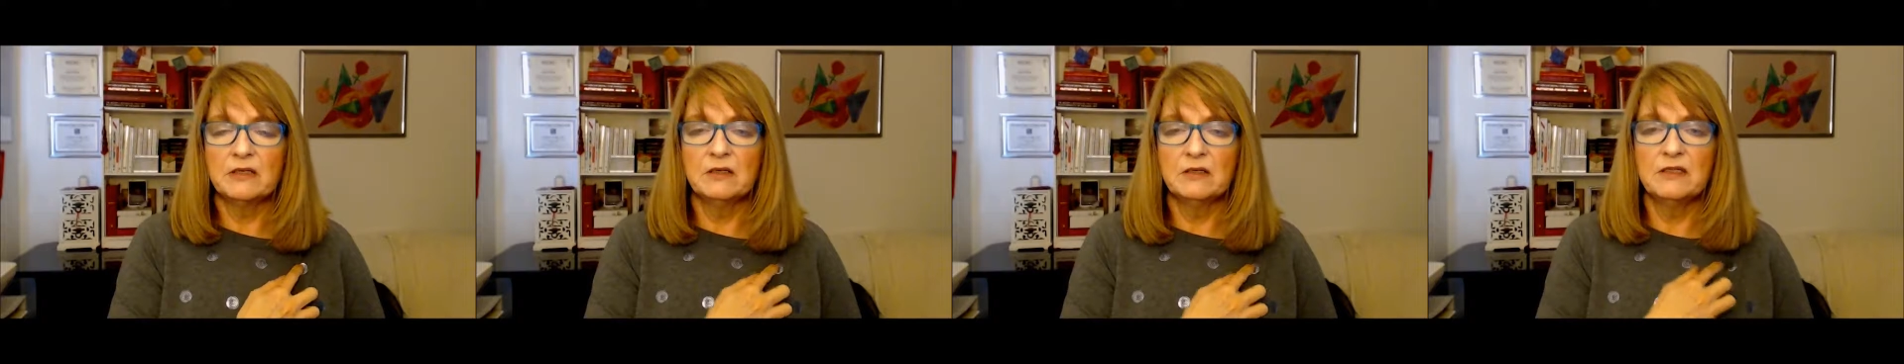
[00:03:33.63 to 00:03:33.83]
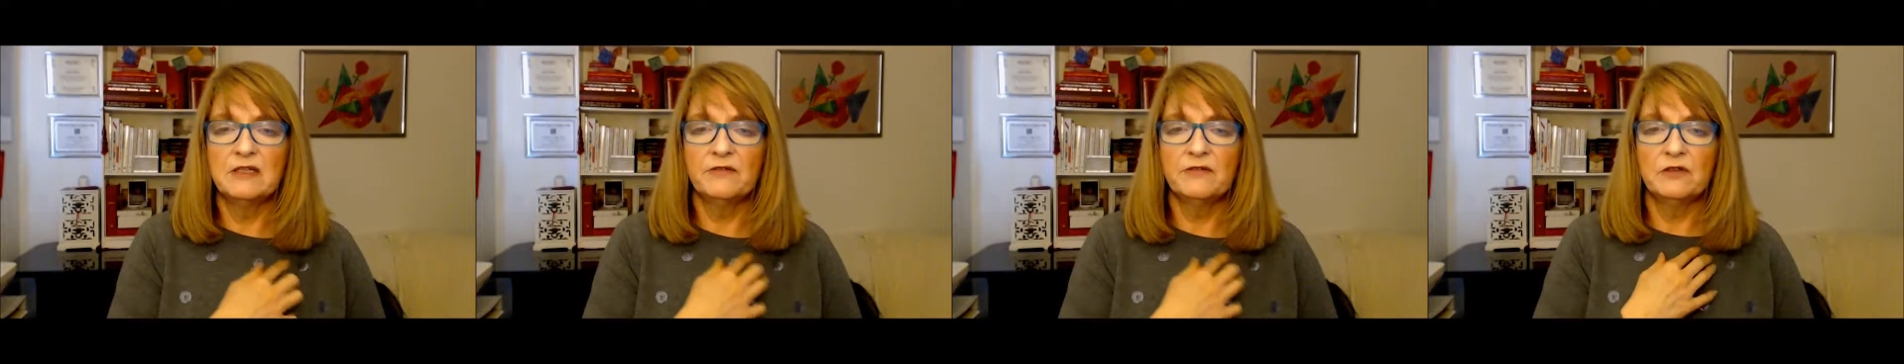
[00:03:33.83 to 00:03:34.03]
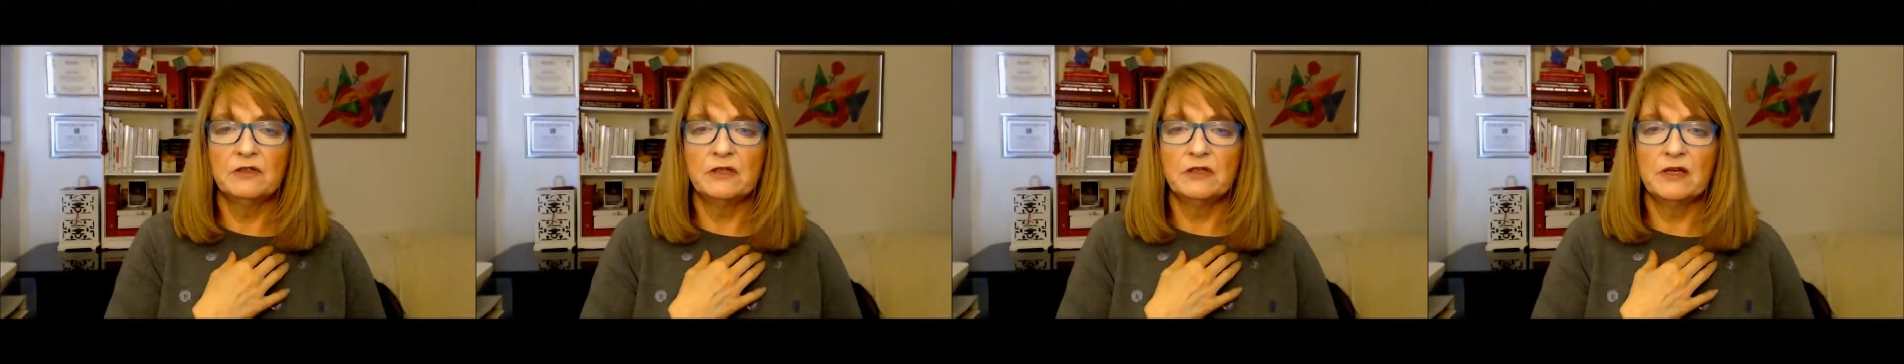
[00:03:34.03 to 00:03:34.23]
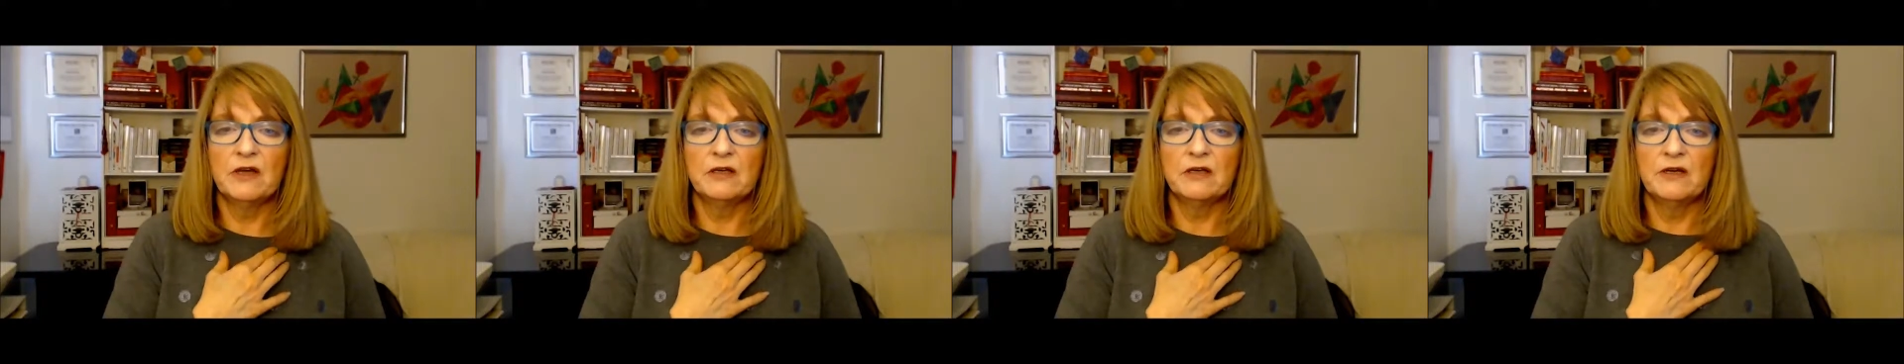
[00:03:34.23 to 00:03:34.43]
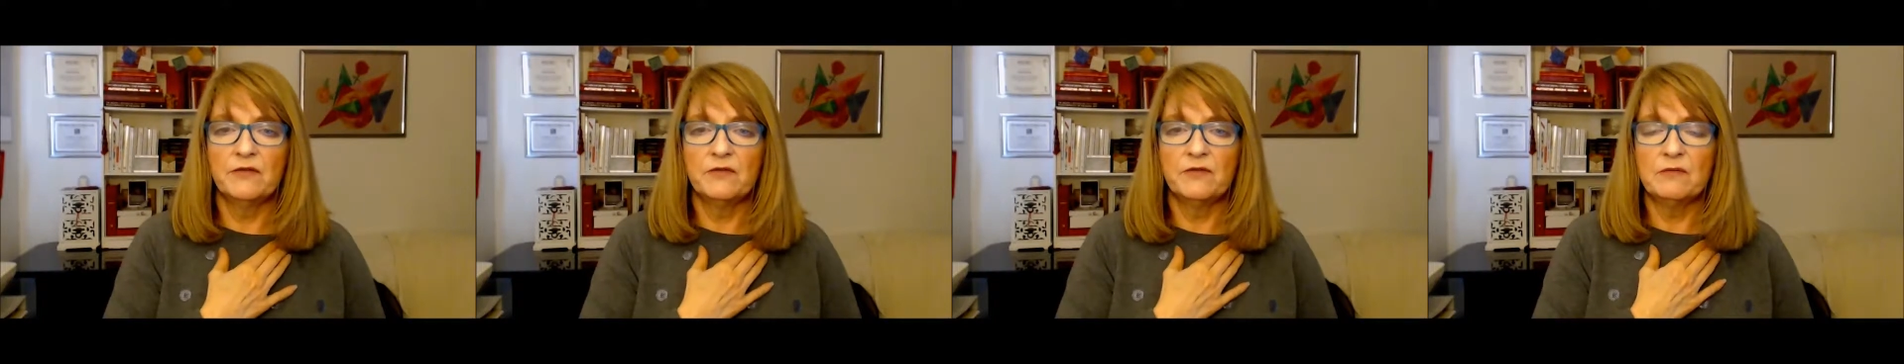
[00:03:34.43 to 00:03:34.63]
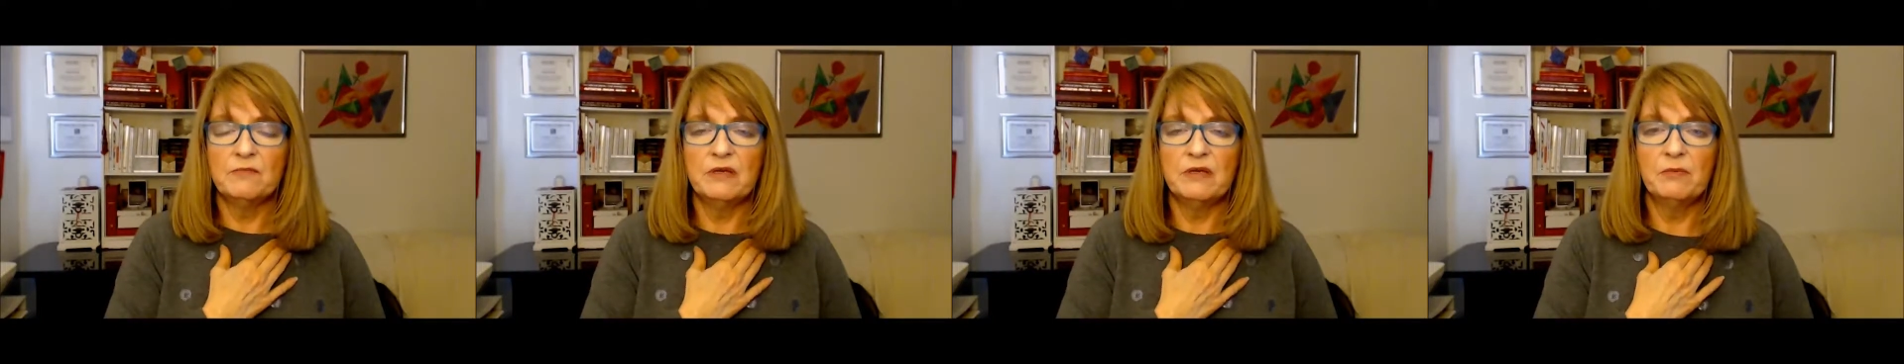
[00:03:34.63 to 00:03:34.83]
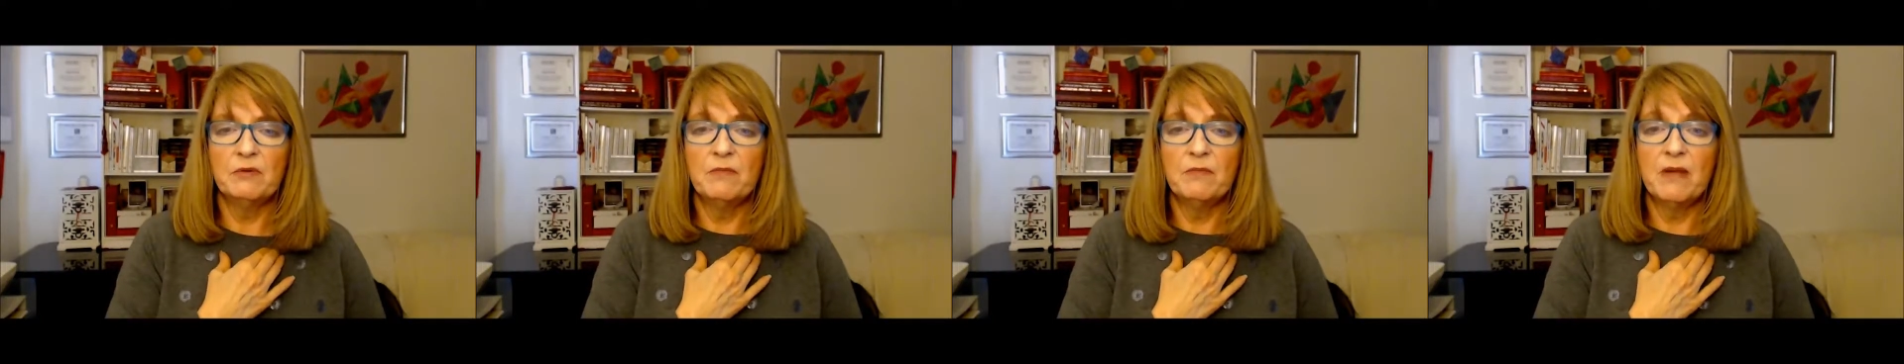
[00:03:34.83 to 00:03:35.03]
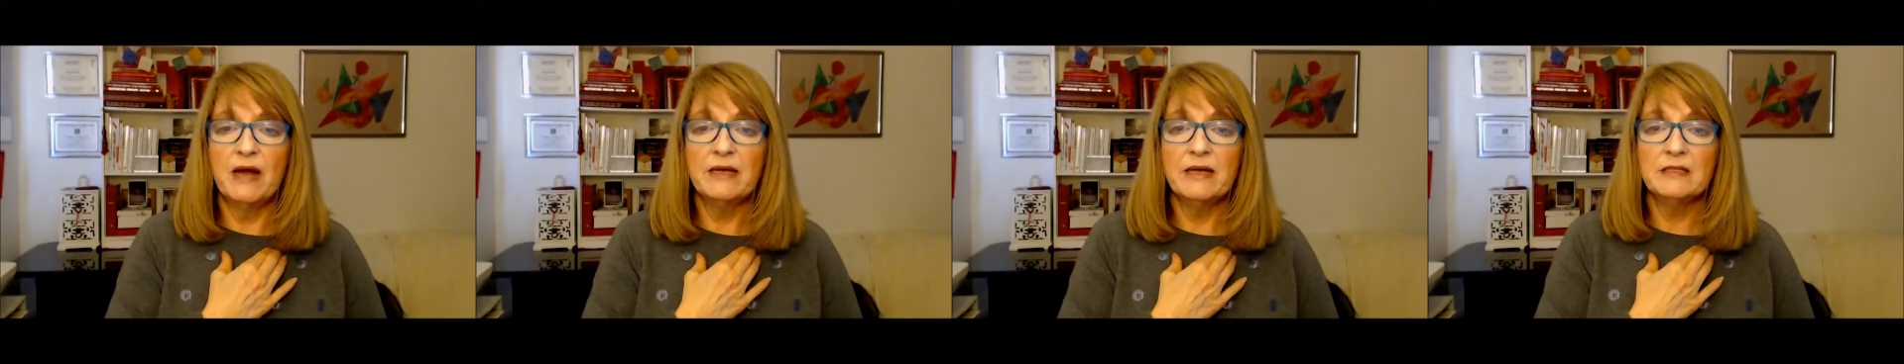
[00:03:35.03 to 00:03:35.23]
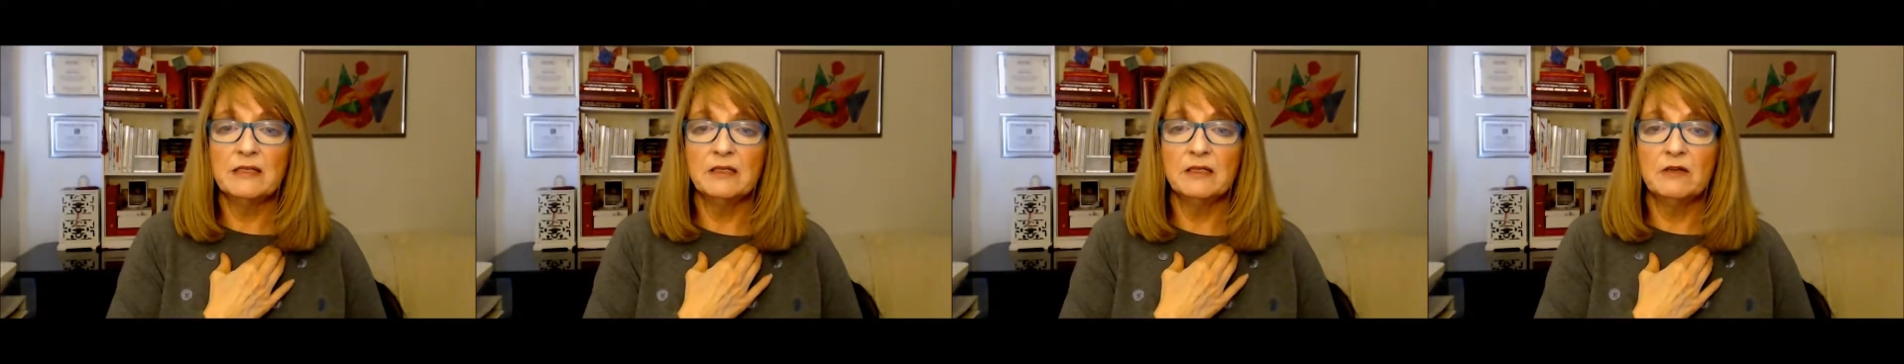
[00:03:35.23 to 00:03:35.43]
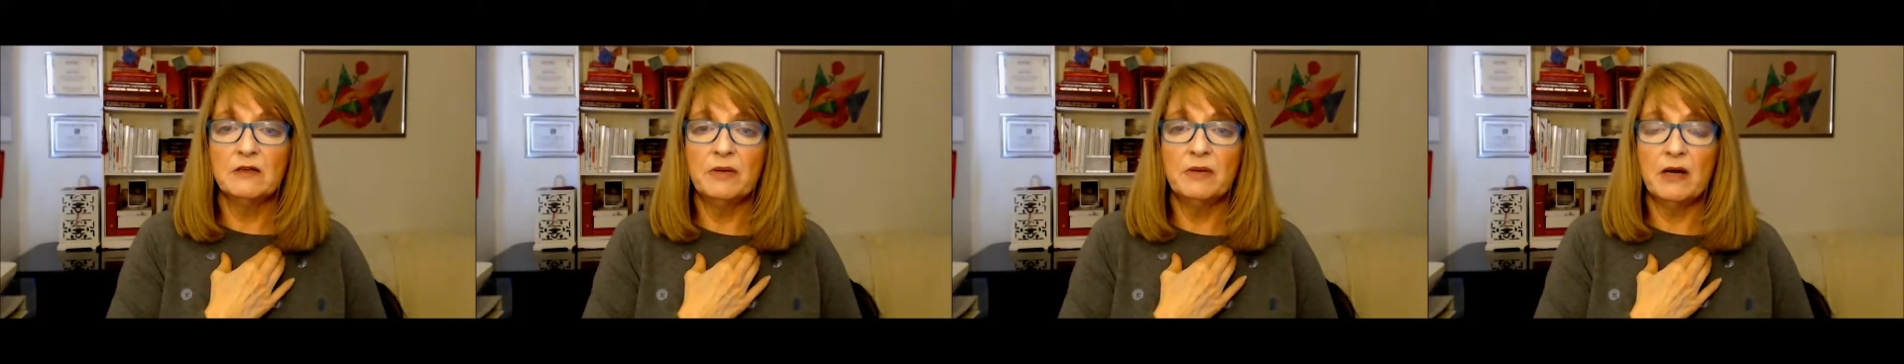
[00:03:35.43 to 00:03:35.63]
differently on different people. Mine's a
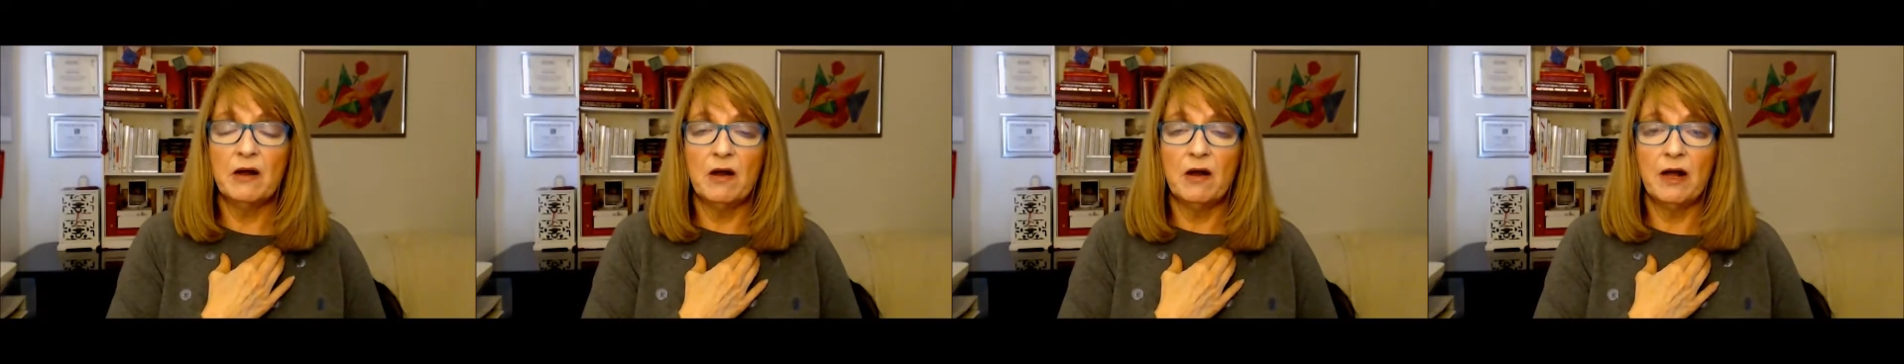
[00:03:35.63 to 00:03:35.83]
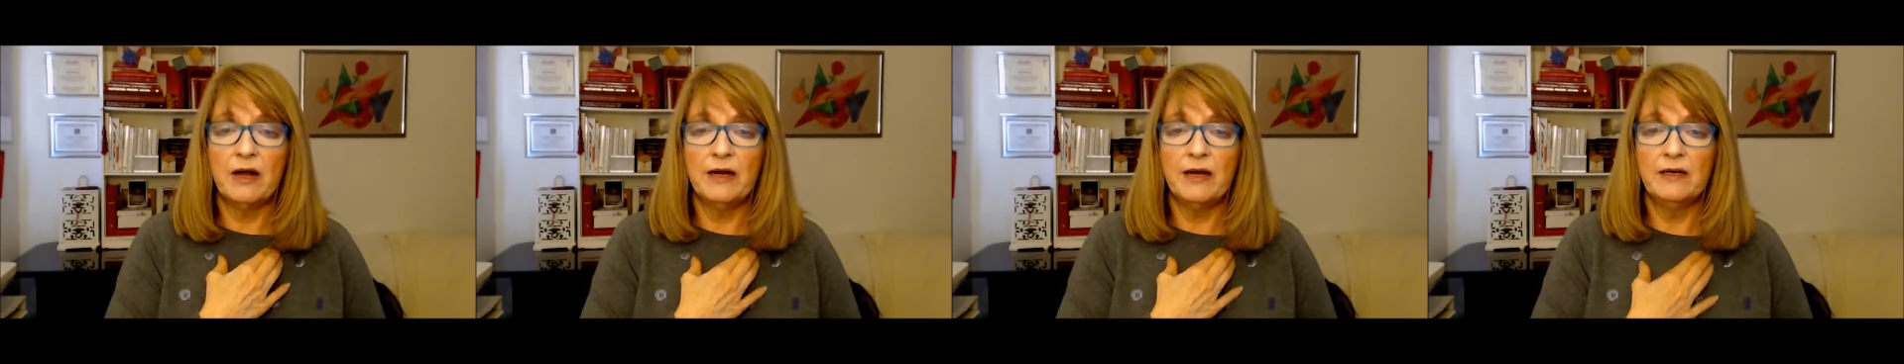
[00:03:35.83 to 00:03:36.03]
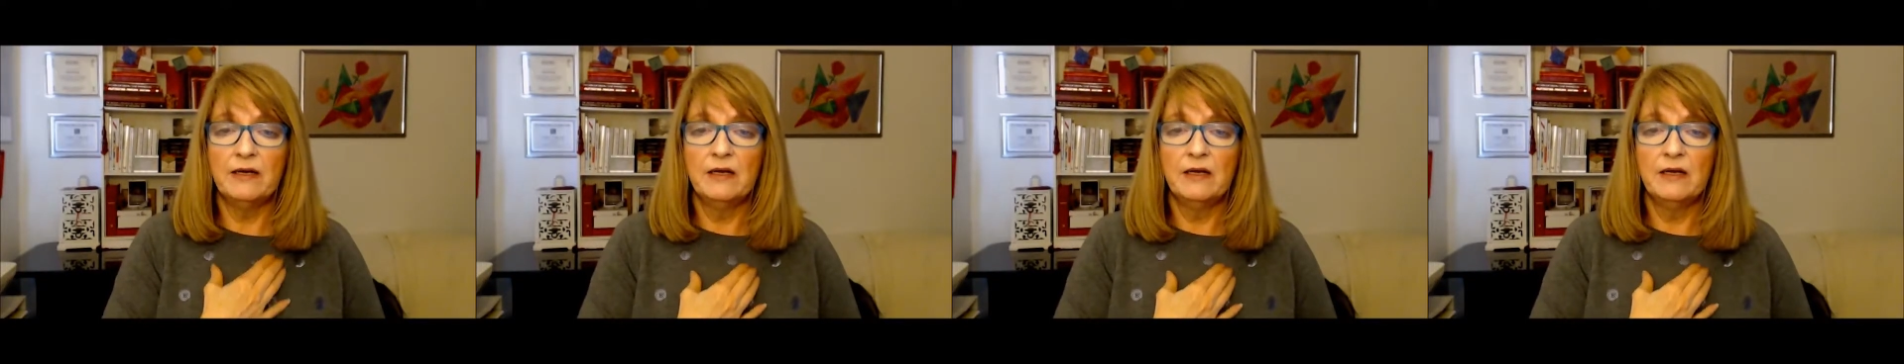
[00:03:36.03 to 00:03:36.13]
little bit high.